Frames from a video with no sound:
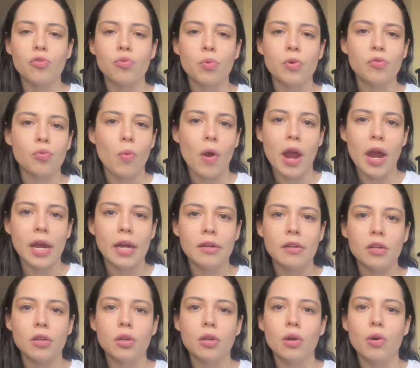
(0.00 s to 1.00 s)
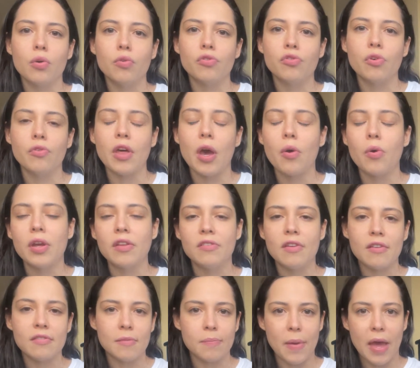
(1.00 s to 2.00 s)
was right, so that it
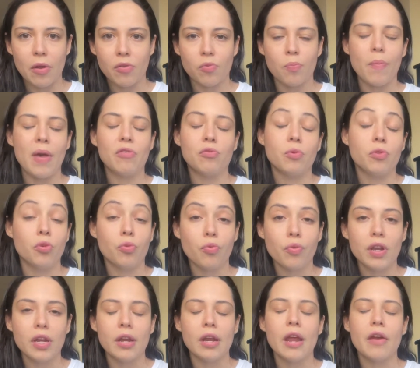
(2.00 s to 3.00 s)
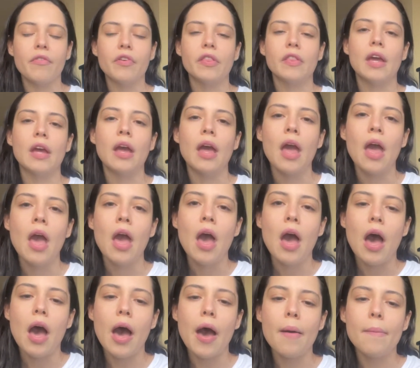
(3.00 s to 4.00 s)
doesn't mess with the grid and everything.
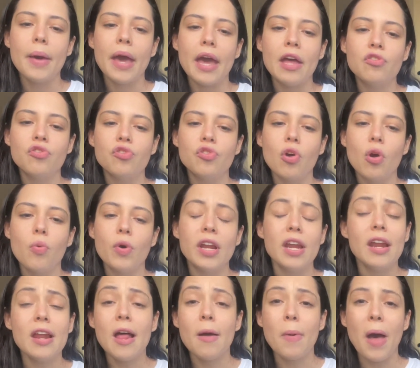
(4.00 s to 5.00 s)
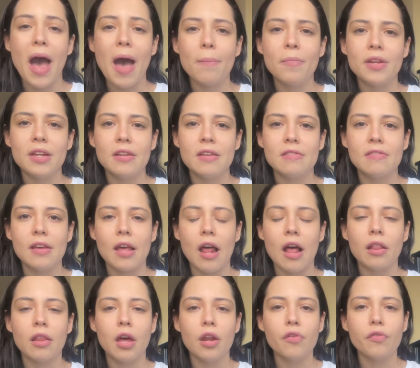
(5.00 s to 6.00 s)
And so what ended up happening is
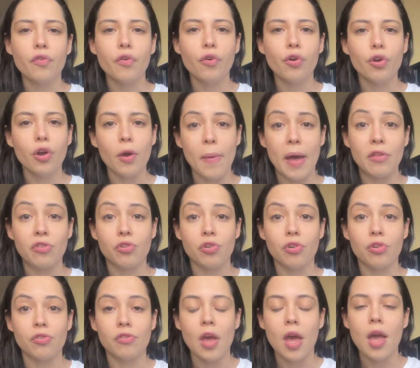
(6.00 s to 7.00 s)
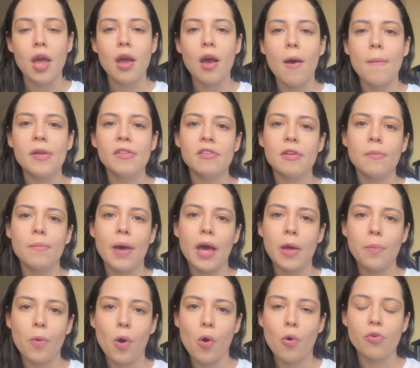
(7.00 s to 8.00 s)
that a lot of her commenters commented on
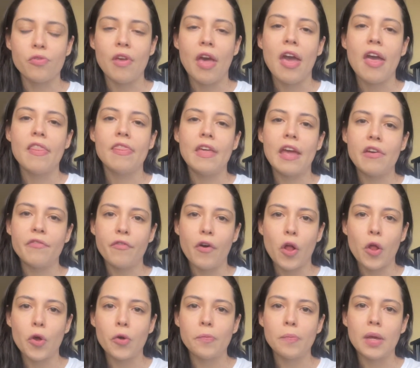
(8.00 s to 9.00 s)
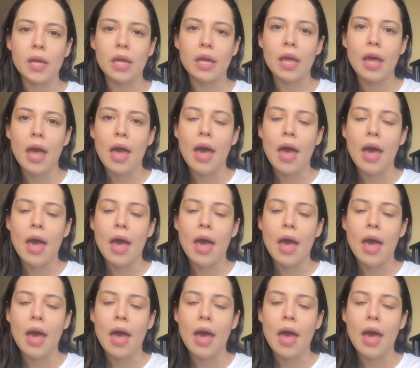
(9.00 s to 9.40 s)
my post. They followed me,